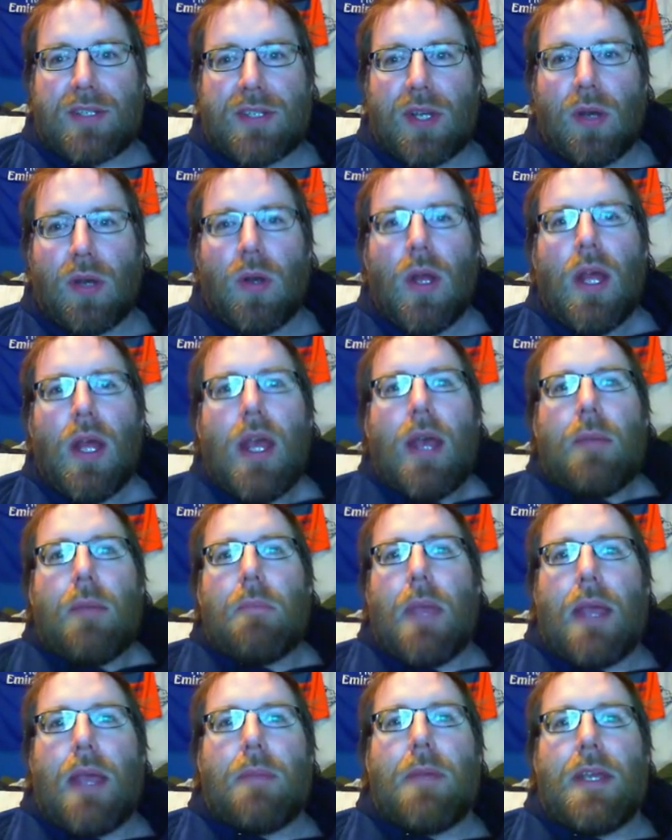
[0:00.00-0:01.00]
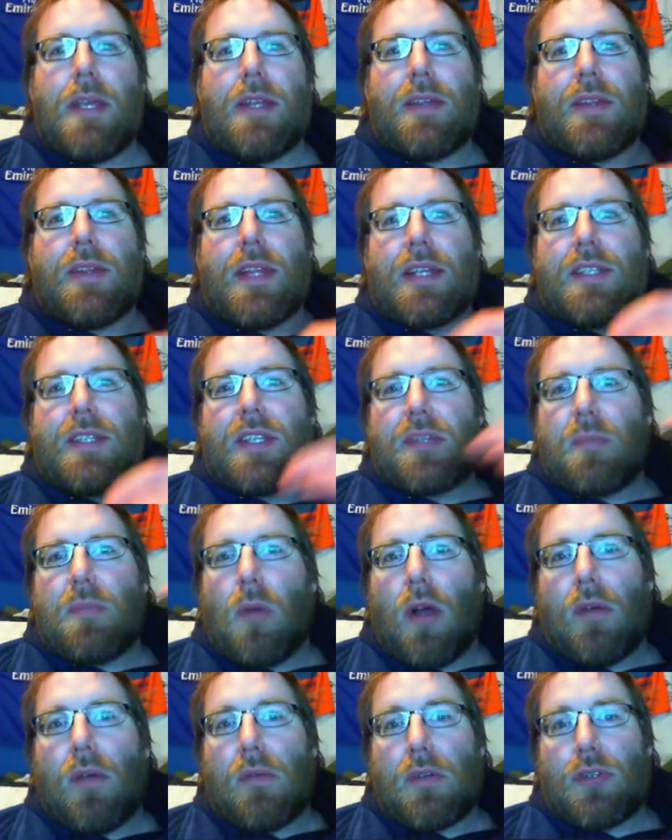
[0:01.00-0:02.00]
So maybe this is
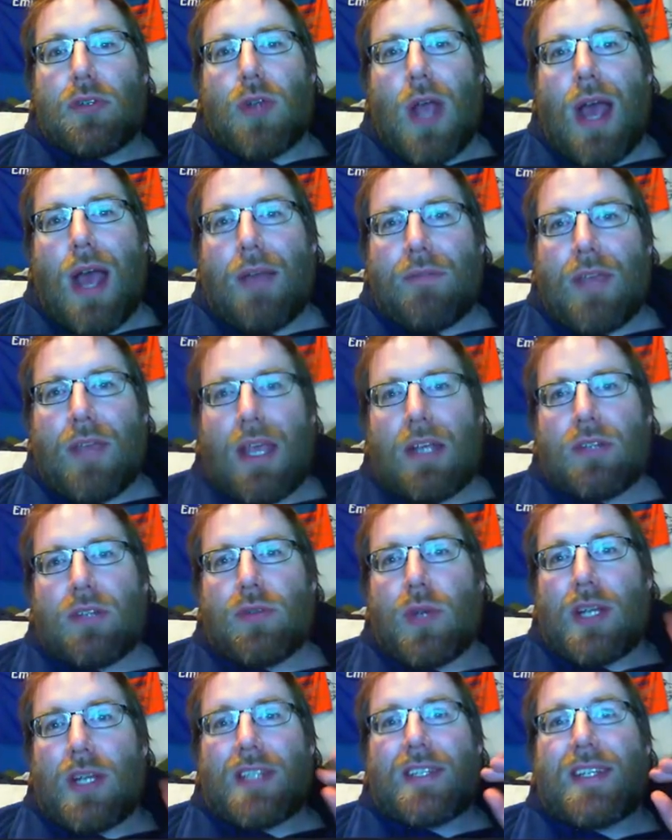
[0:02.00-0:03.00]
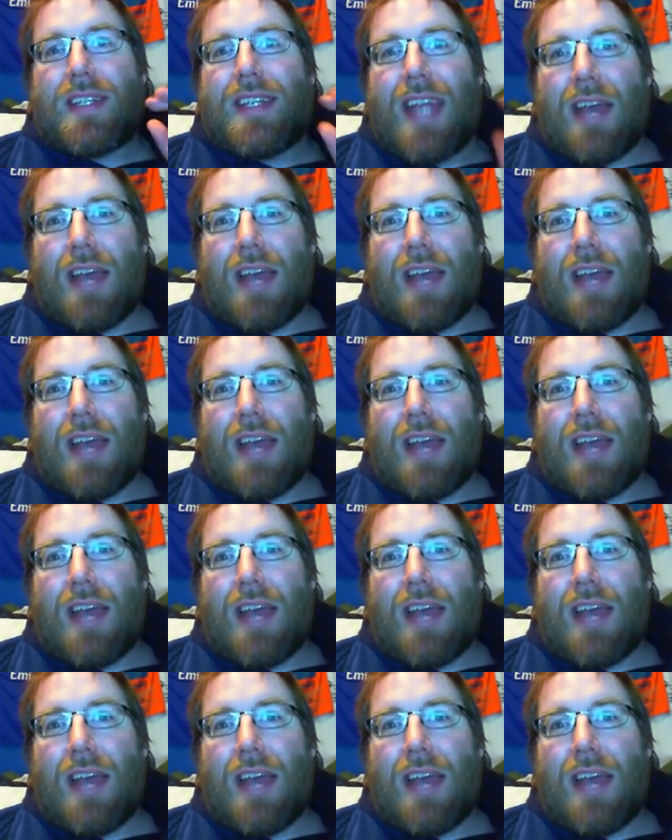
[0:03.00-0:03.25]
more of a DraftKings risk.